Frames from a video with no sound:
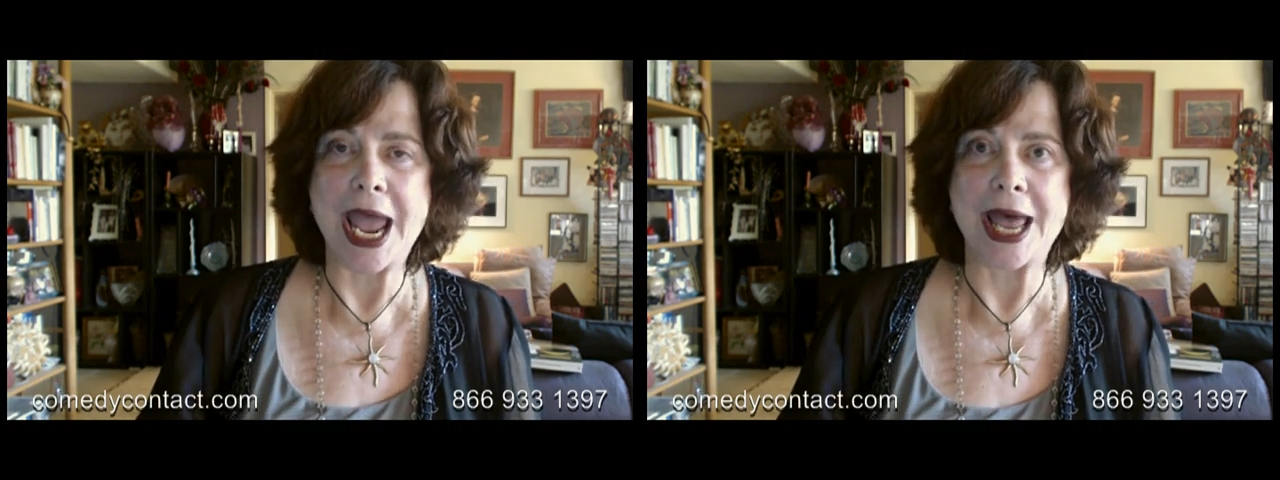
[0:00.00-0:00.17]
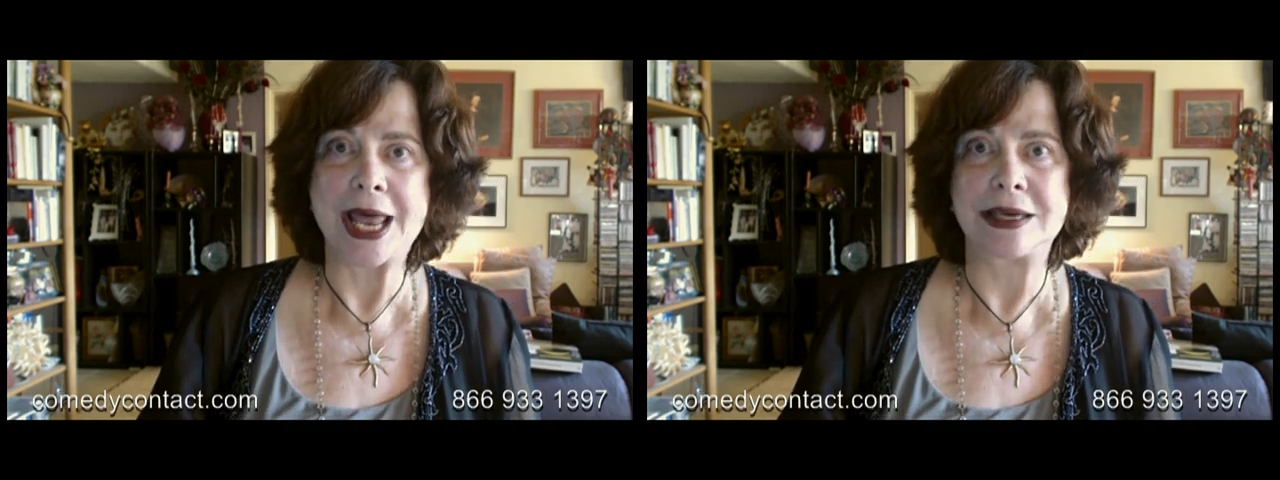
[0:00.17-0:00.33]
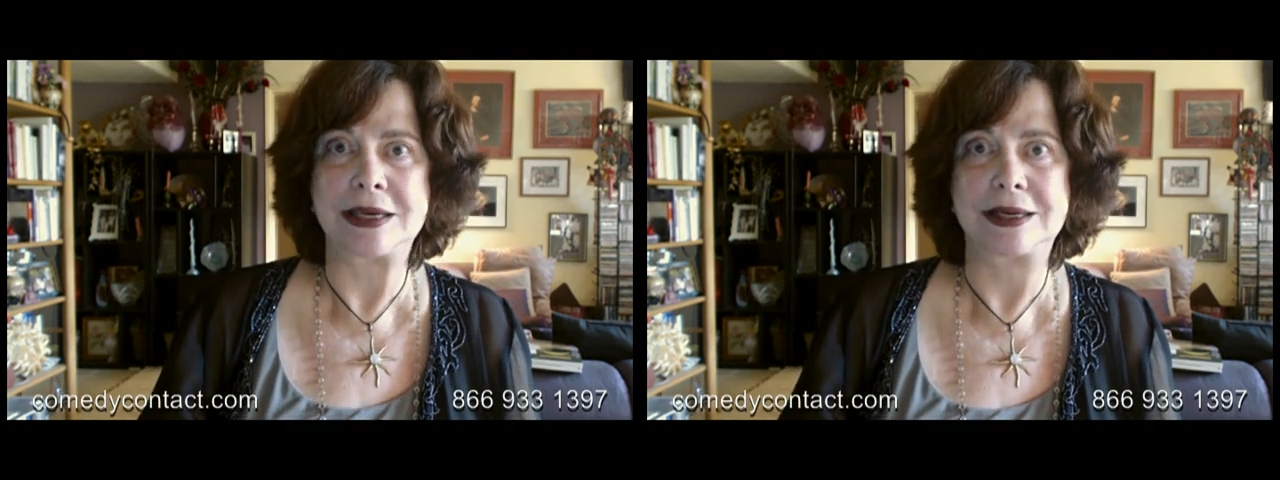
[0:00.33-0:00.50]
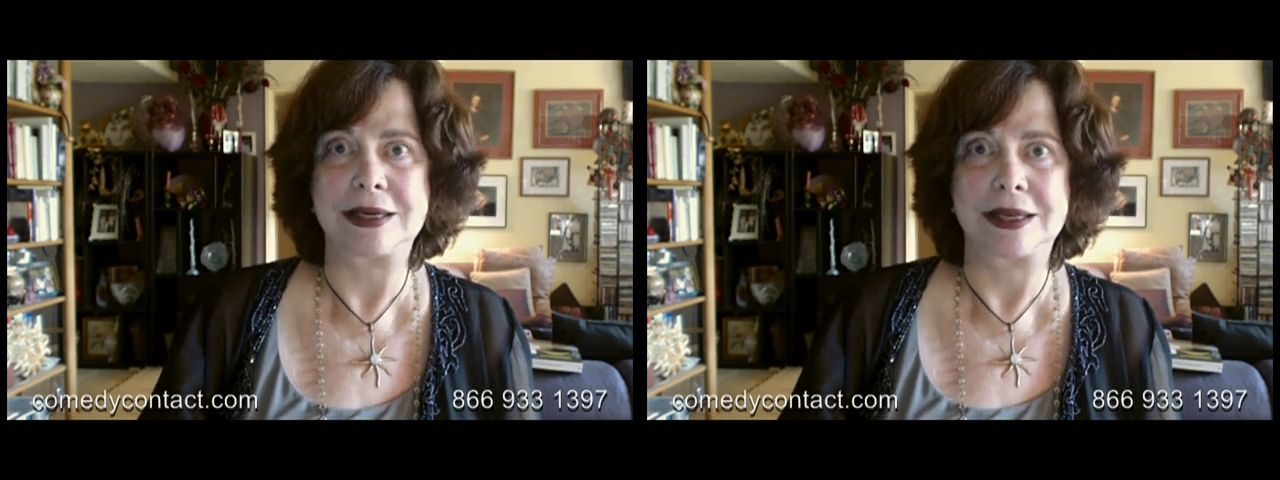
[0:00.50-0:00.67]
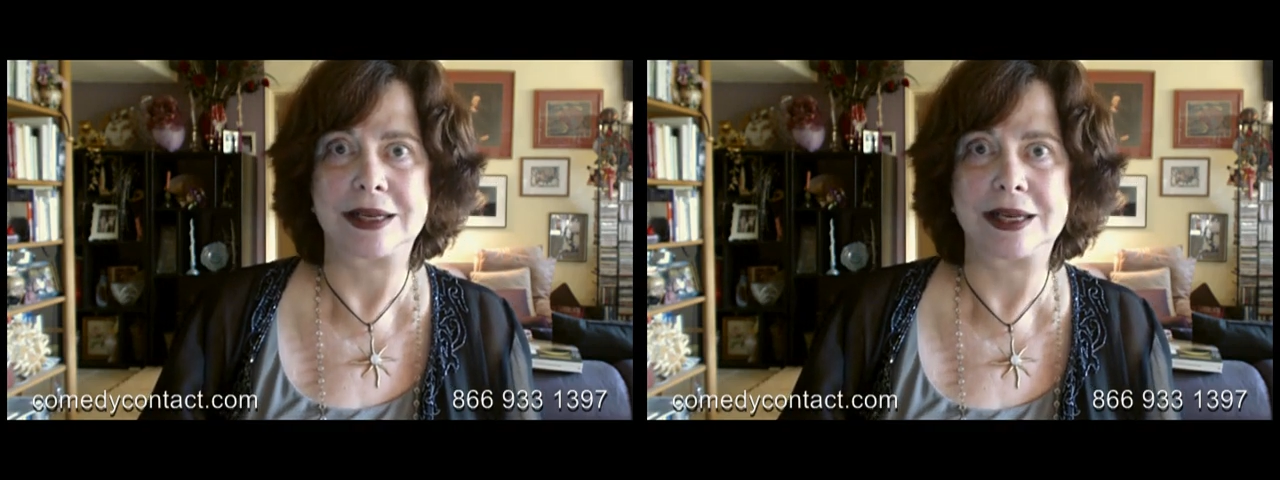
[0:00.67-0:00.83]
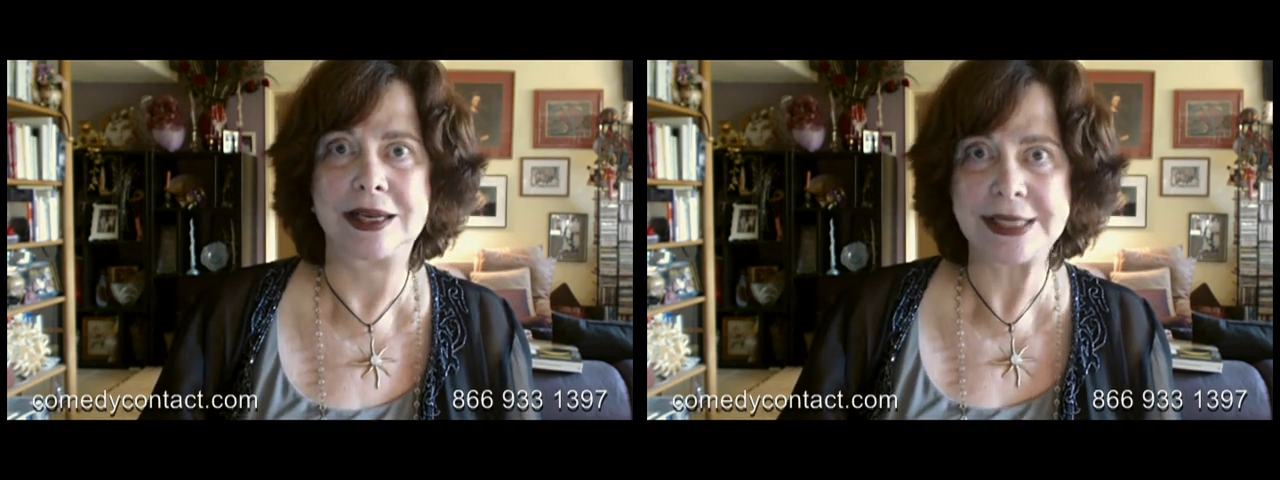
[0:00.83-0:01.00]
And
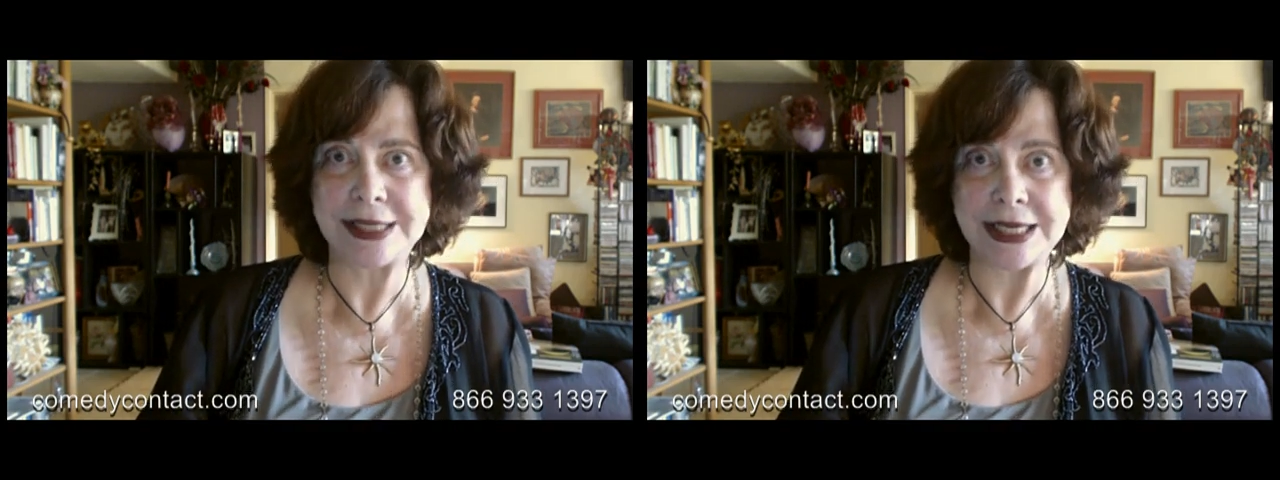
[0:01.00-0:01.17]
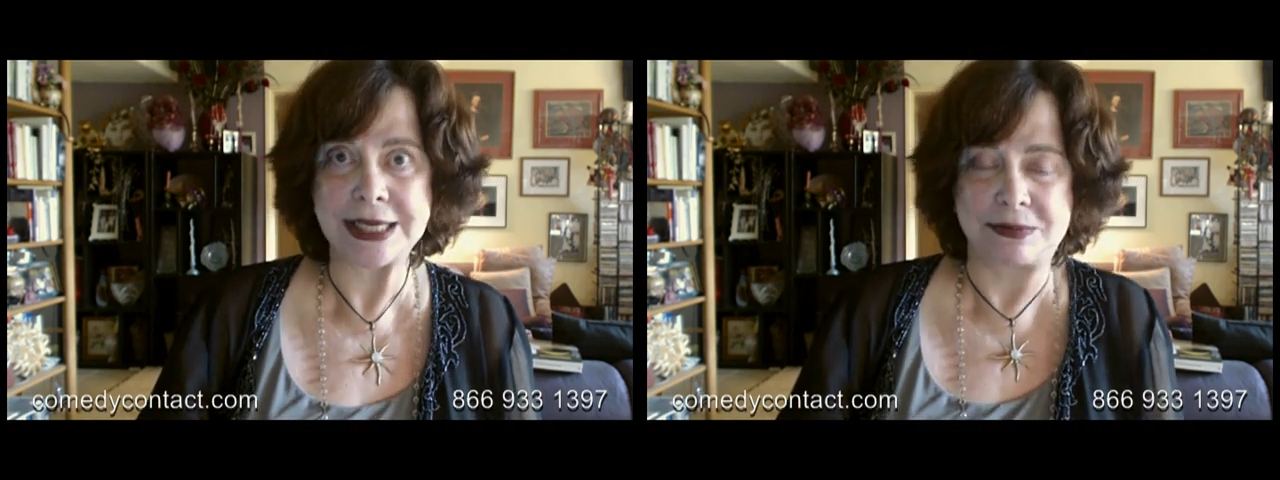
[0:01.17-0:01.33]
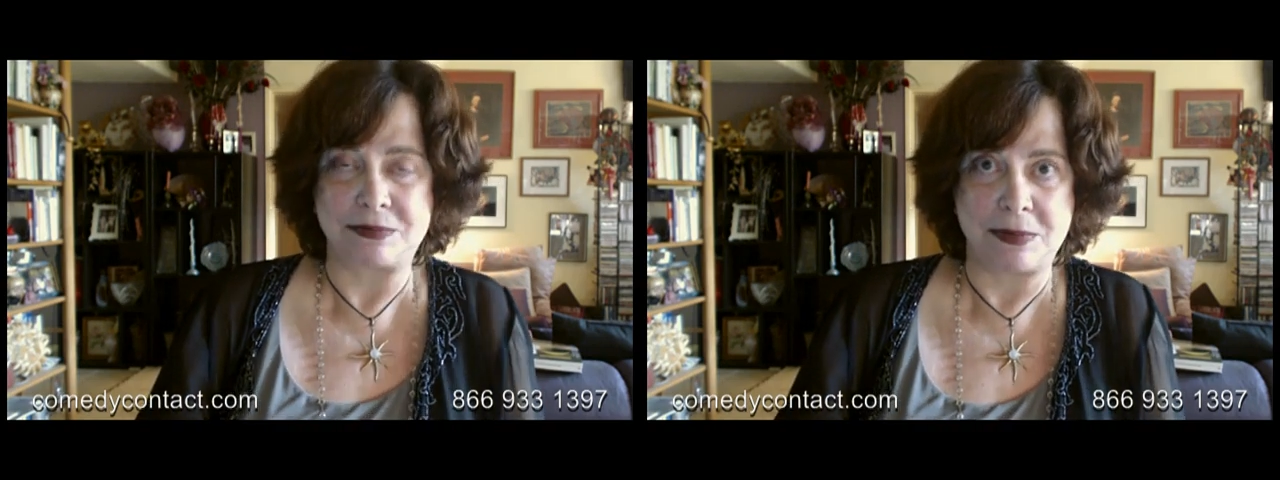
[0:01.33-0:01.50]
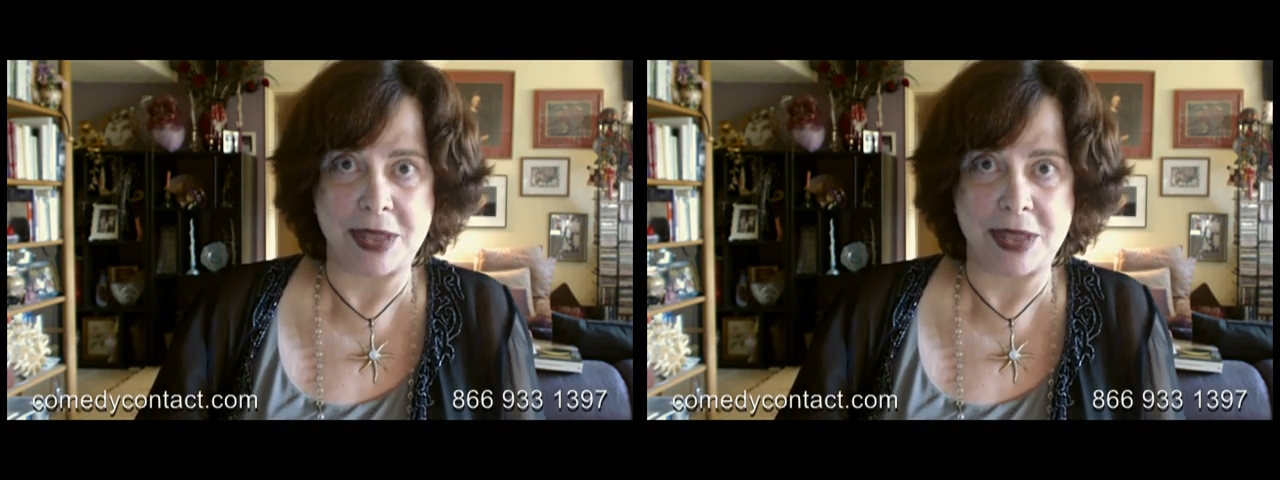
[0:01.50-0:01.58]
indeed,